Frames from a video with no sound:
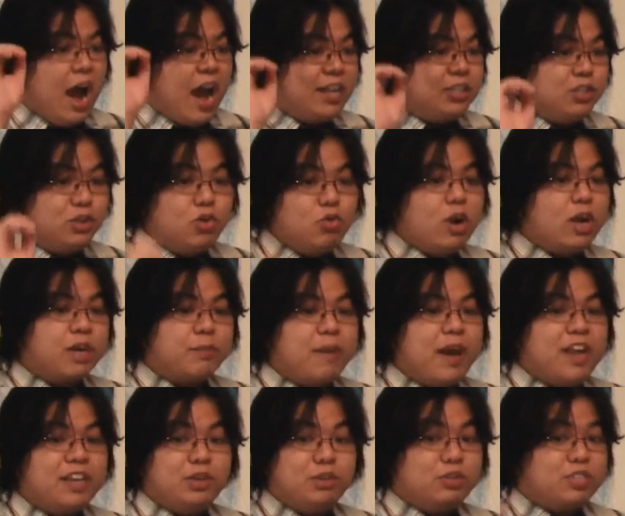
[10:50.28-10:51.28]
I do
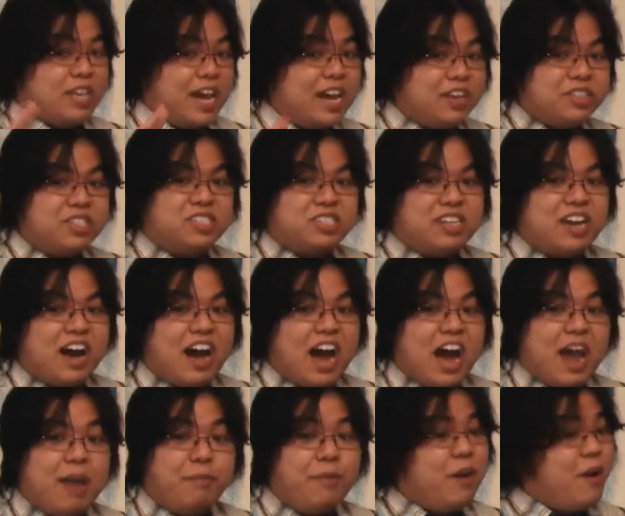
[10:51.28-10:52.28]
recommend you take this
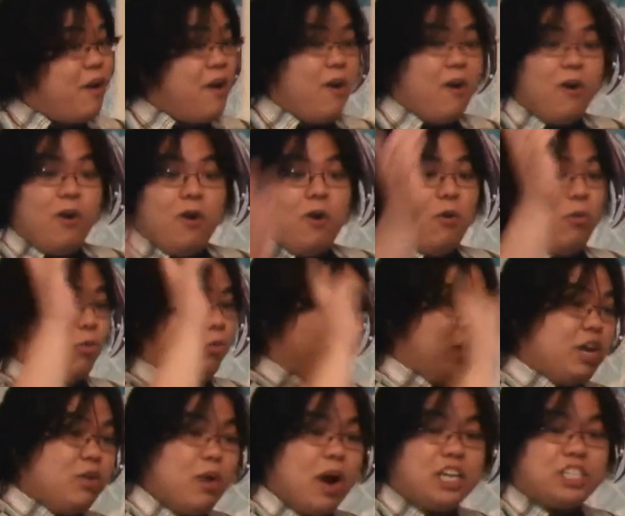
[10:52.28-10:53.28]
time,
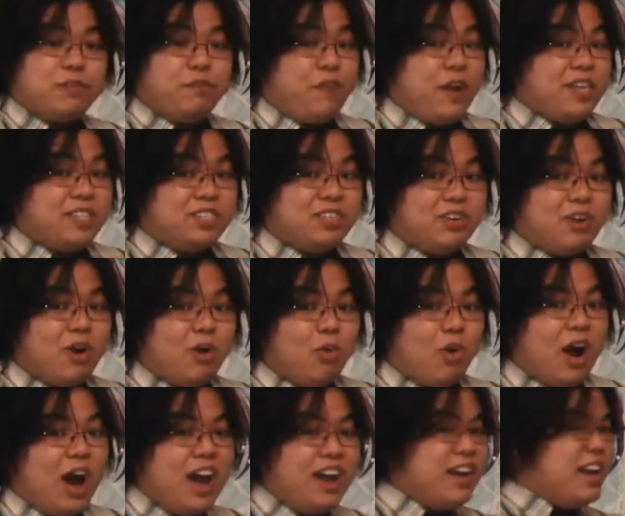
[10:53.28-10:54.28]
rewatch Fate Zero
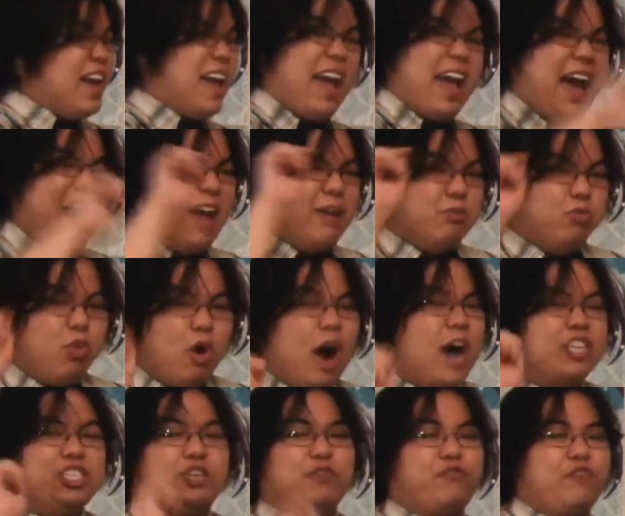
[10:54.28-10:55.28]
1 and
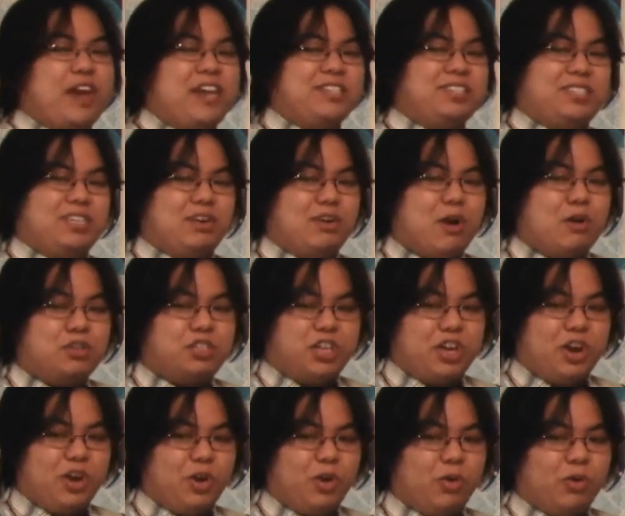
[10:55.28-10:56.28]
watch Fate Zero
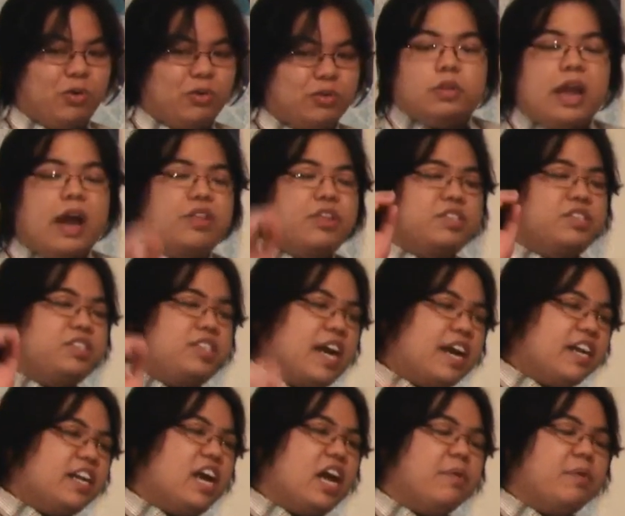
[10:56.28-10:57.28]
2. Now, the
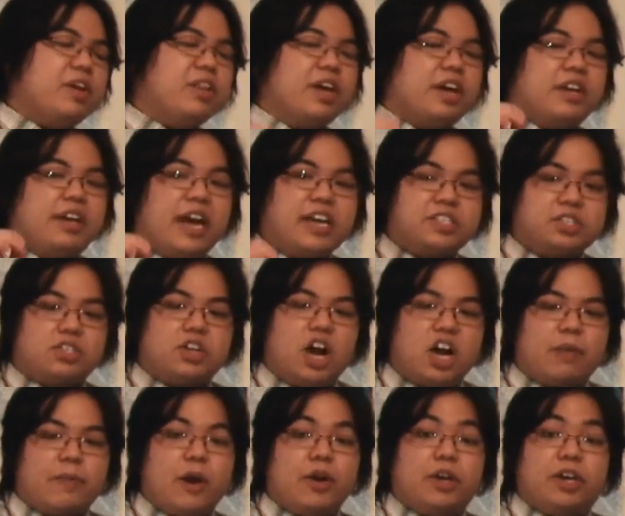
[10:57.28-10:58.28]
second anime that I'd like to
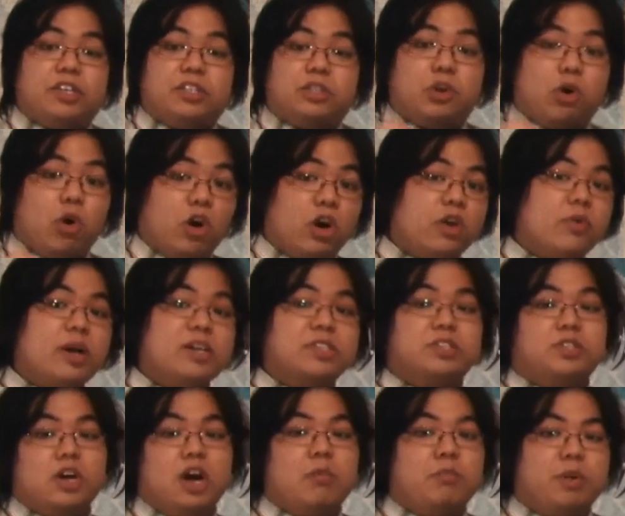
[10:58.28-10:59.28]
talk about Kore wa
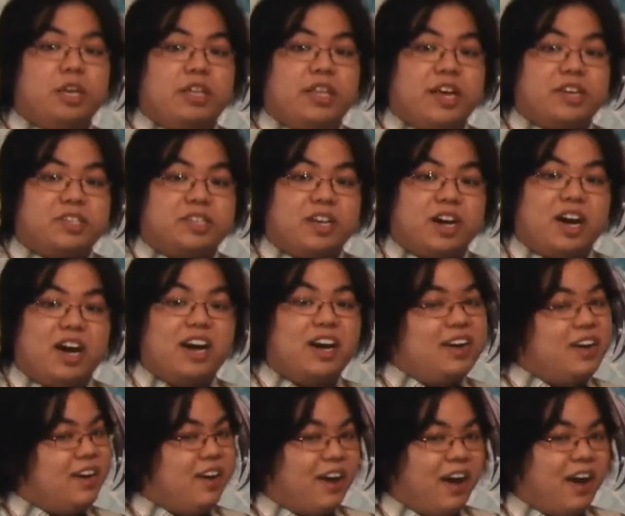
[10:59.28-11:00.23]
Zombie desu ka?